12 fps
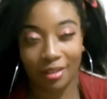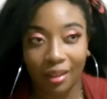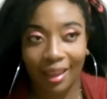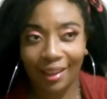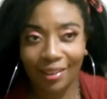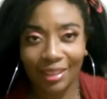
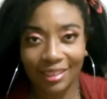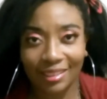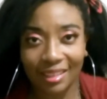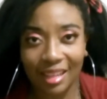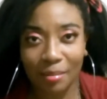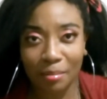How did
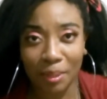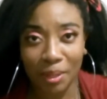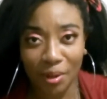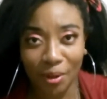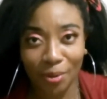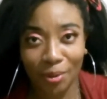Snape
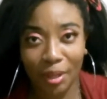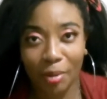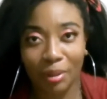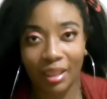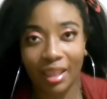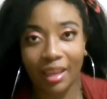know they
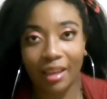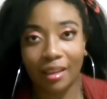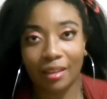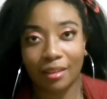were there?